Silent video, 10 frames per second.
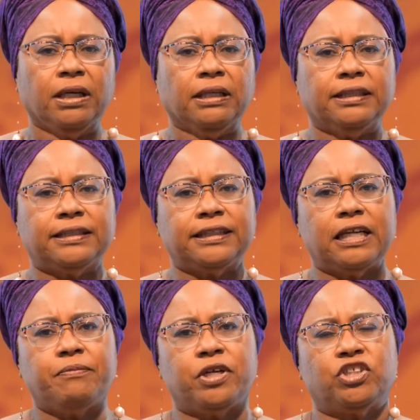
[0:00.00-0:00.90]
The
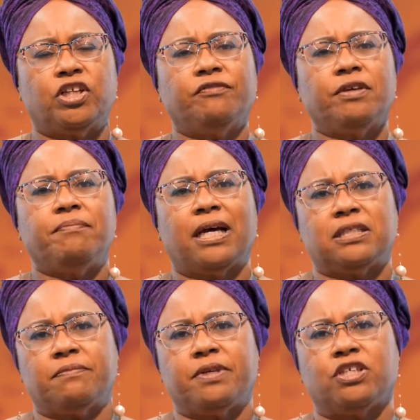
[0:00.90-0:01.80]
celebration of
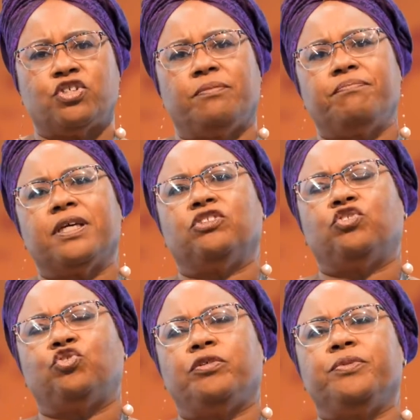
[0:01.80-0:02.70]
emancipation pays
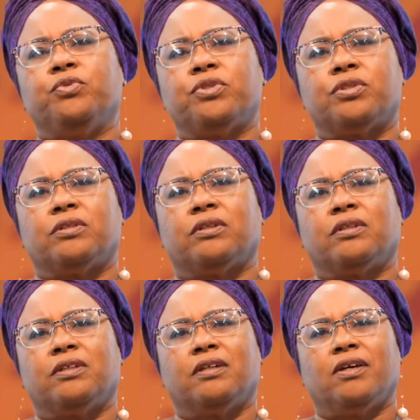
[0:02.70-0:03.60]
tribute
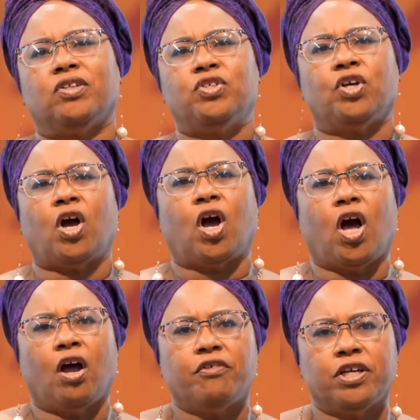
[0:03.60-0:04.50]
to the
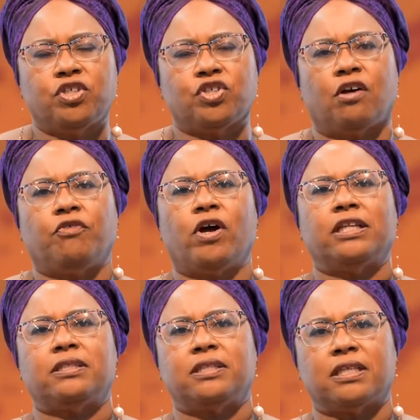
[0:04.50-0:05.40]
courage of our
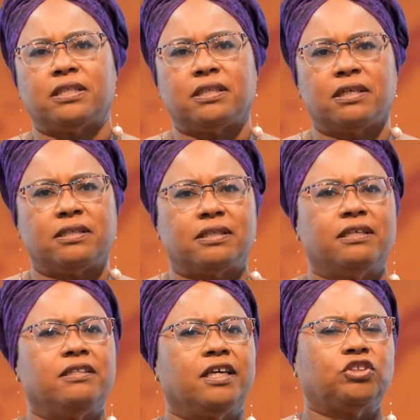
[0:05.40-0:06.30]
ancestors
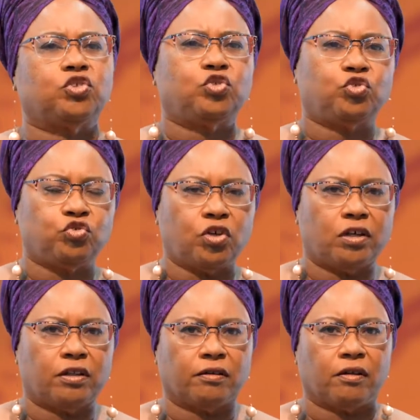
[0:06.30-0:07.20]
in their
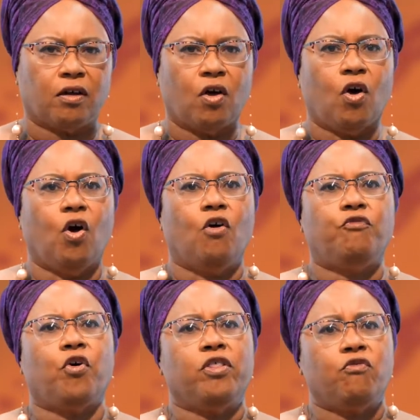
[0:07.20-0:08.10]
struggle
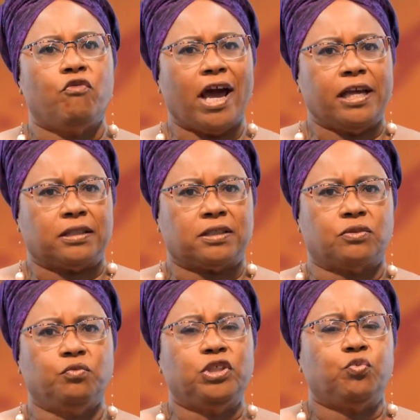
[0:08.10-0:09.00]
for the rights
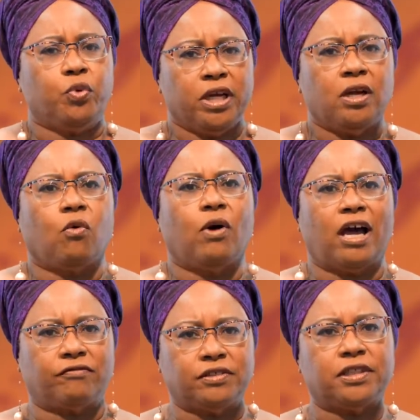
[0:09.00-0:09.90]
which we now
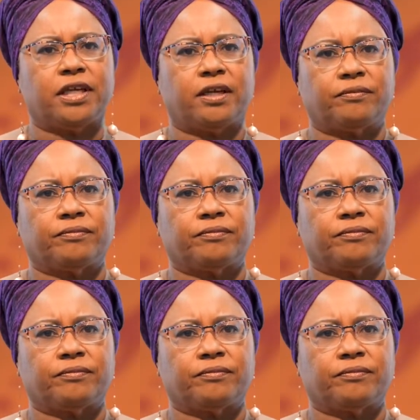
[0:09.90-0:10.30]
have today.